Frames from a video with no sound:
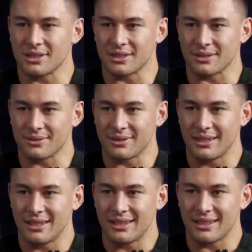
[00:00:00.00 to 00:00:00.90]
yeah.
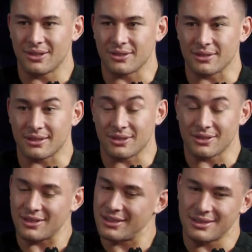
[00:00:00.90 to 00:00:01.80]
That was that
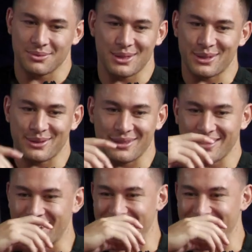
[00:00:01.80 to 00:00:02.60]
was crazy, man.